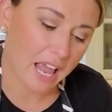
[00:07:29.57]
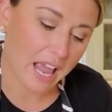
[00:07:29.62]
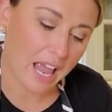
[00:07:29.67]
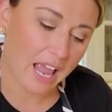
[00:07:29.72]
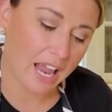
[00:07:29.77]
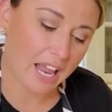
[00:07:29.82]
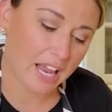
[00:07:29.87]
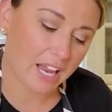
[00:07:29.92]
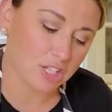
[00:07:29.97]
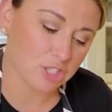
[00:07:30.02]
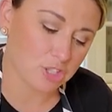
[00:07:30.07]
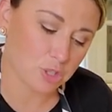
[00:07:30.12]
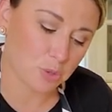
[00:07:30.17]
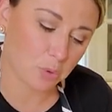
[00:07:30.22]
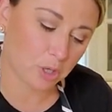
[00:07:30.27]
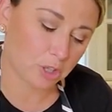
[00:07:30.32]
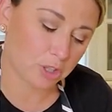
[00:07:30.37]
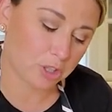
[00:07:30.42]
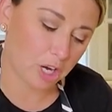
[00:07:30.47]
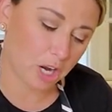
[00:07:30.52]
And
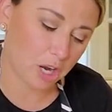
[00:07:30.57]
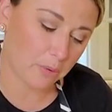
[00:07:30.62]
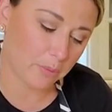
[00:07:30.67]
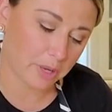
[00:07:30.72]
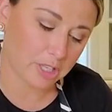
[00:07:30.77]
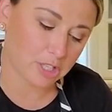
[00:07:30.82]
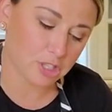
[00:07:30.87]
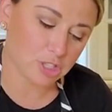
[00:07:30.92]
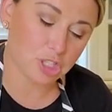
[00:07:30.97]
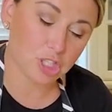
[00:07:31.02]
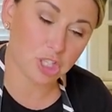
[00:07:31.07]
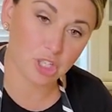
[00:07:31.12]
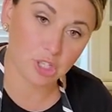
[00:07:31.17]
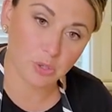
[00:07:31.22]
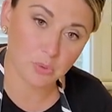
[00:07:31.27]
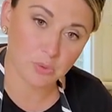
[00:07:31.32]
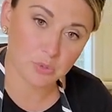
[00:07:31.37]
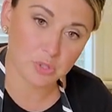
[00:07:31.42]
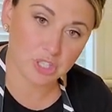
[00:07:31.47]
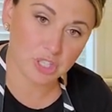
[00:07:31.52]
you are going
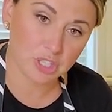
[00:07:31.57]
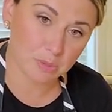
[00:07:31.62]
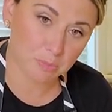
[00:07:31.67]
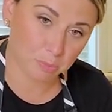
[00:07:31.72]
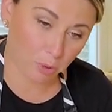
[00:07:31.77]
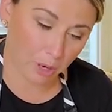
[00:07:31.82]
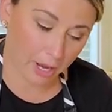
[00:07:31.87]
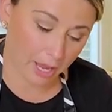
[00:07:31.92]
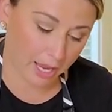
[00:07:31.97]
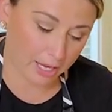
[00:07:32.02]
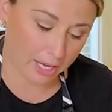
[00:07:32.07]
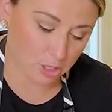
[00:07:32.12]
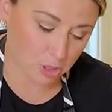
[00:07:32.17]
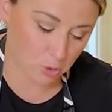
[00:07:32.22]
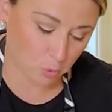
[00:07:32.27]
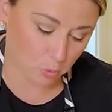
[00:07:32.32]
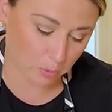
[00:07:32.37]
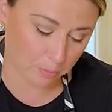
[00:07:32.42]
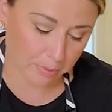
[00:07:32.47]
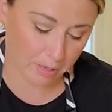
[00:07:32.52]
to spread
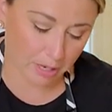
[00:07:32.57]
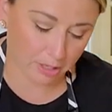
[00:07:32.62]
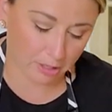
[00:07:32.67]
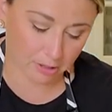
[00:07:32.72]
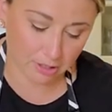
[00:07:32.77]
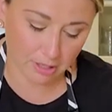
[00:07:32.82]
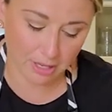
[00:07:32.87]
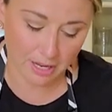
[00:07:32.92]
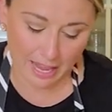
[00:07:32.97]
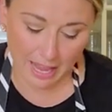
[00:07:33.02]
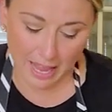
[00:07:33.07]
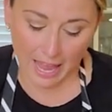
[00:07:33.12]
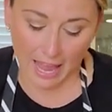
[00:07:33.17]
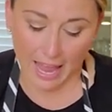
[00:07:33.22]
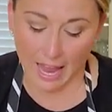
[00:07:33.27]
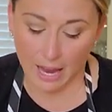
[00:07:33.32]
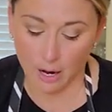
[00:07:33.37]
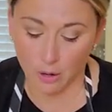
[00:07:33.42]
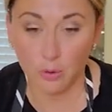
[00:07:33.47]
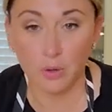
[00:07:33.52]
your butter
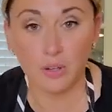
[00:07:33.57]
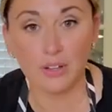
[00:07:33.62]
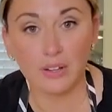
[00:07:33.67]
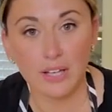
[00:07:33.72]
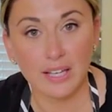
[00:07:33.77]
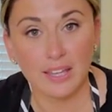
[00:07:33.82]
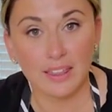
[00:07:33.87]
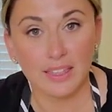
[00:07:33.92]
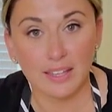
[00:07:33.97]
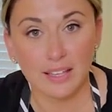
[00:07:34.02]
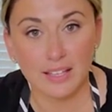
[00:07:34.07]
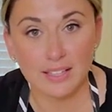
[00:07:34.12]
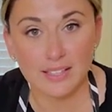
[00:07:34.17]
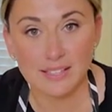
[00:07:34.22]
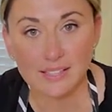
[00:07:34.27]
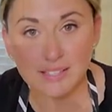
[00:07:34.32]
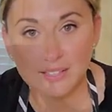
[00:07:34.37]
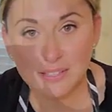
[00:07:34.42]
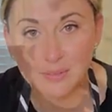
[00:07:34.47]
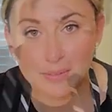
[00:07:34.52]
out like
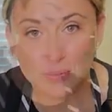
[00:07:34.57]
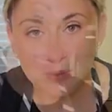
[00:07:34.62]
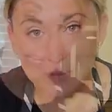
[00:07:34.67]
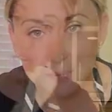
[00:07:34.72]
this.